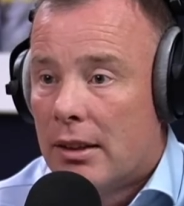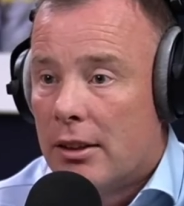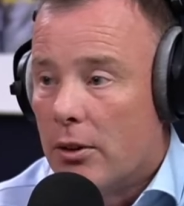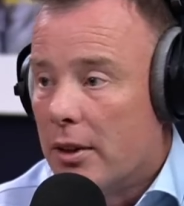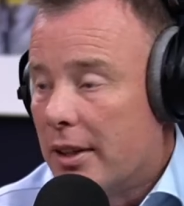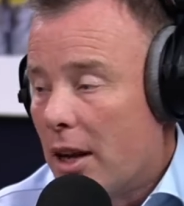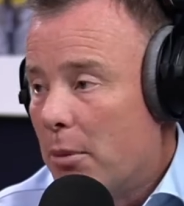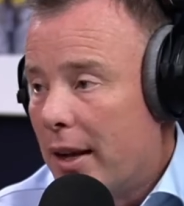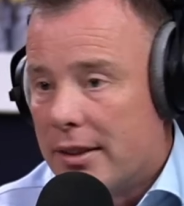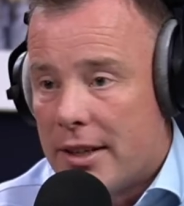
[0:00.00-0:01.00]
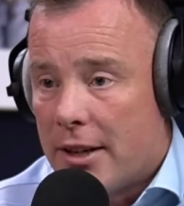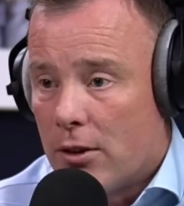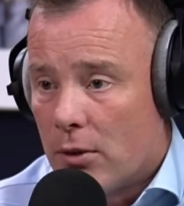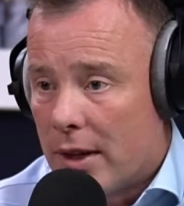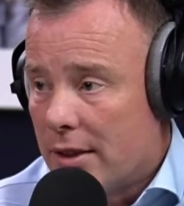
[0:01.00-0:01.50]

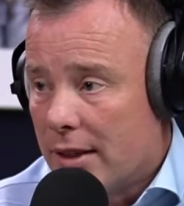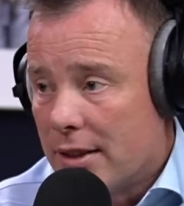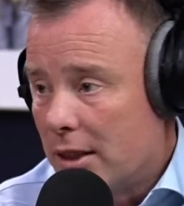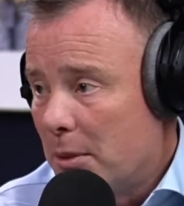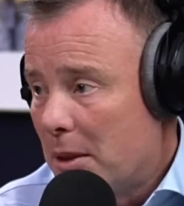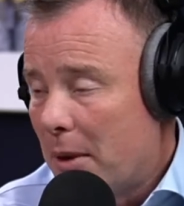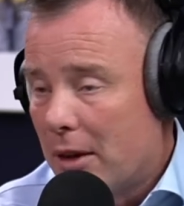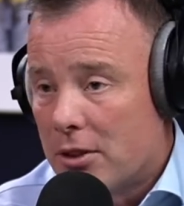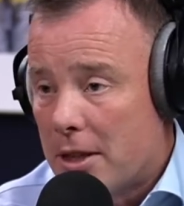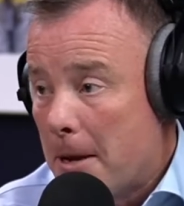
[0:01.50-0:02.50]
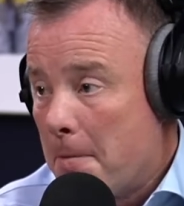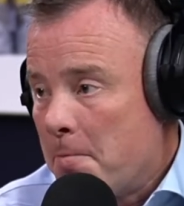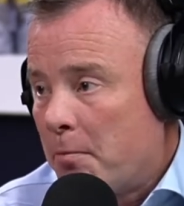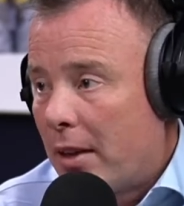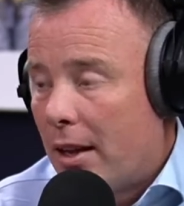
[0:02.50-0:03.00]
Diego Llorente £6 million a year?
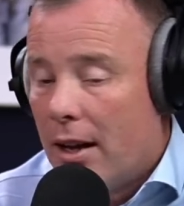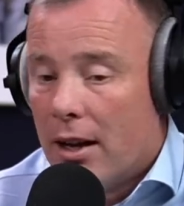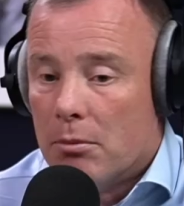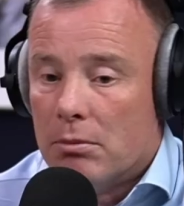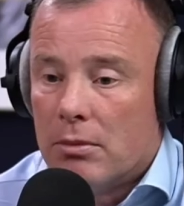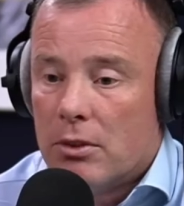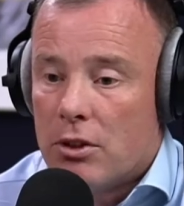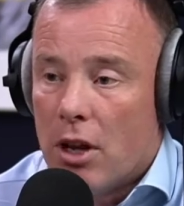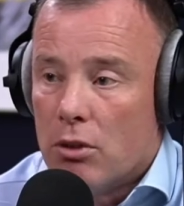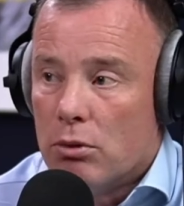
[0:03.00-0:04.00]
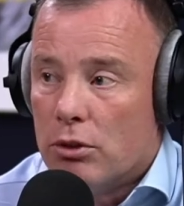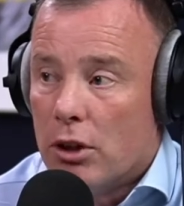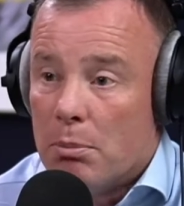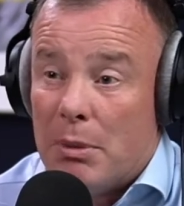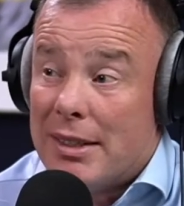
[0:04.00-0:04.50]

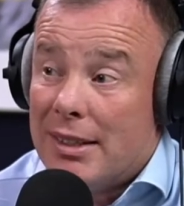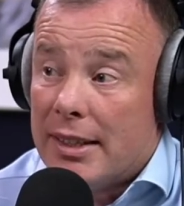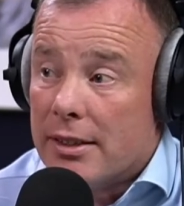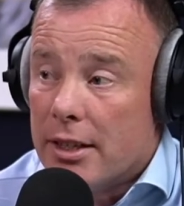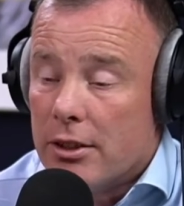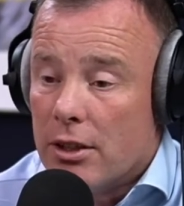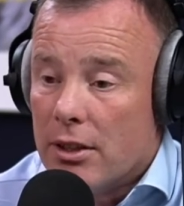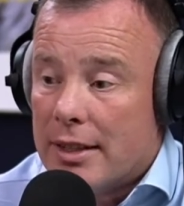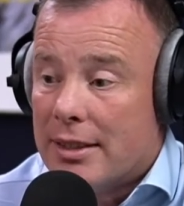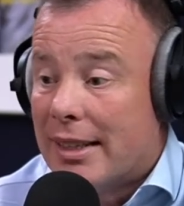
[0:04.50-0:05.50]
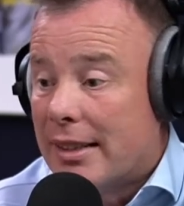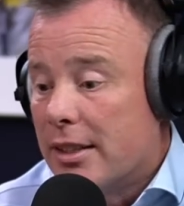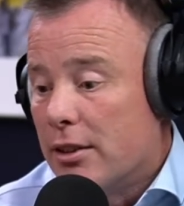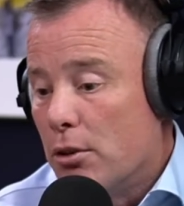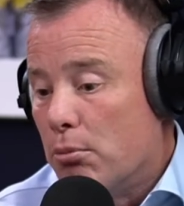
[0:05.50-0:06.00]
But it's linked into
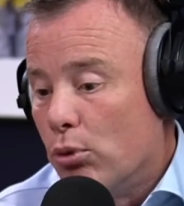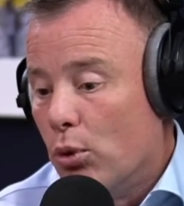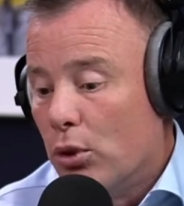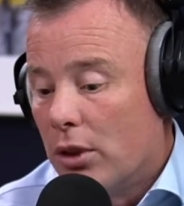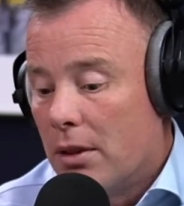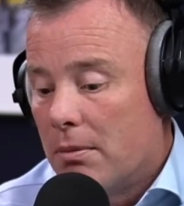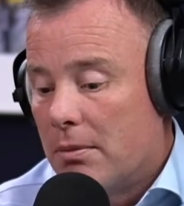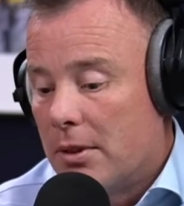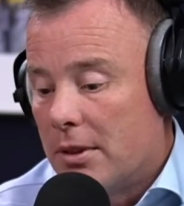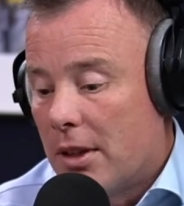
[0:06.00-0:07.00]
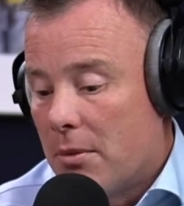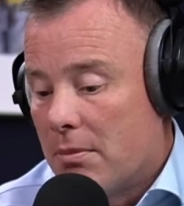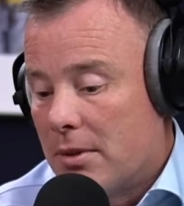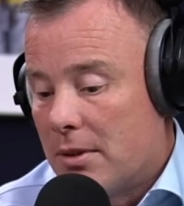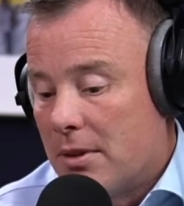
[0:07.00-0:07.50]
the broader, the
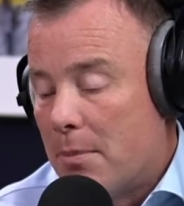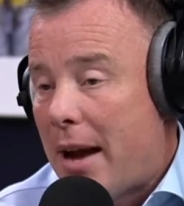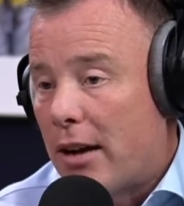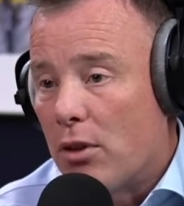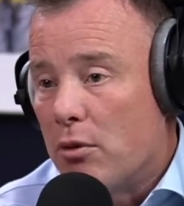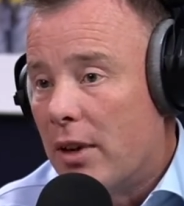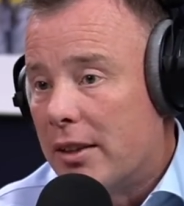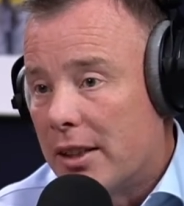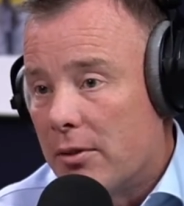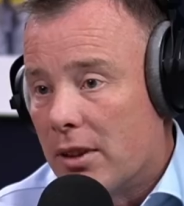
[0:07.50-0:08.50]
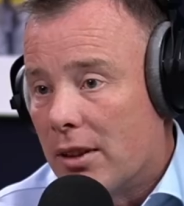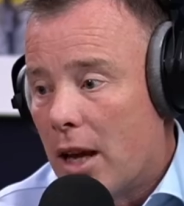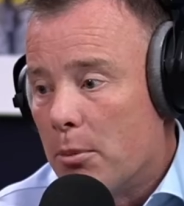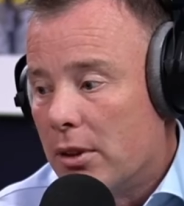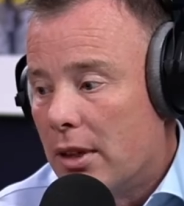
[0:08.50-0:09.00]
macro funding of the
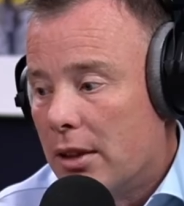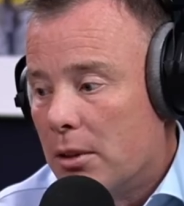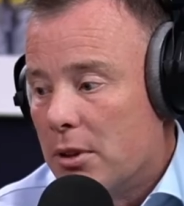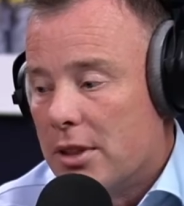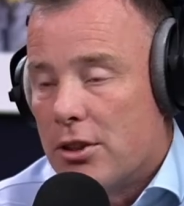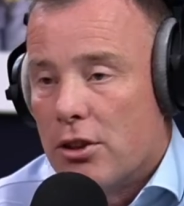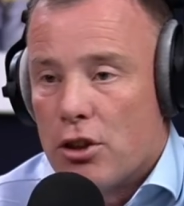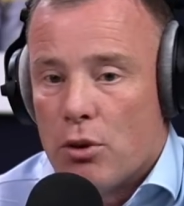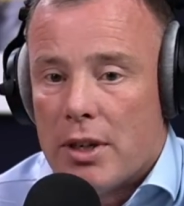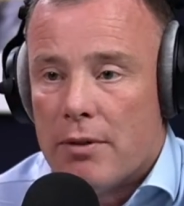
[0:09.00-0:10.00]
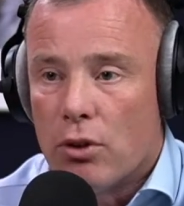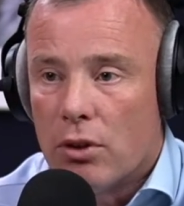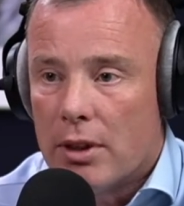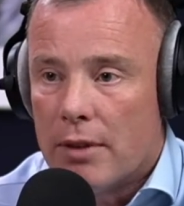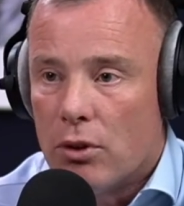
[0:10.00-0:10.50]
club and the position that you're in if
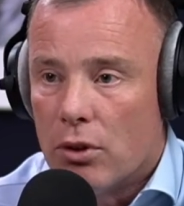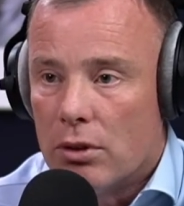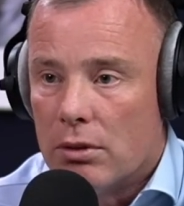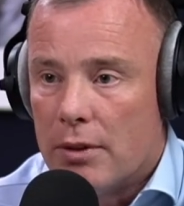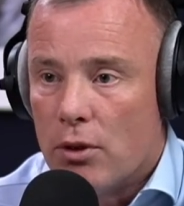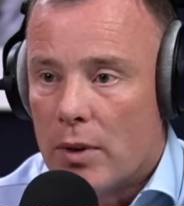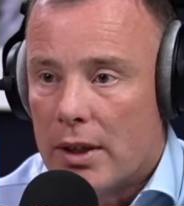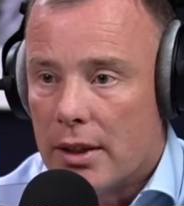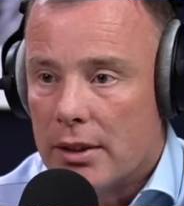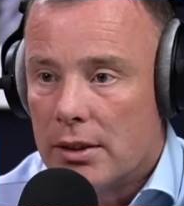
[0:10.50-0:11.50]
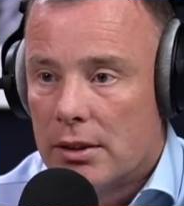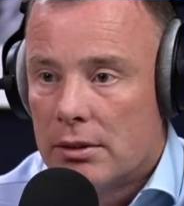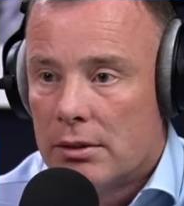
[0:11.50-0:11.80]
you're relegated.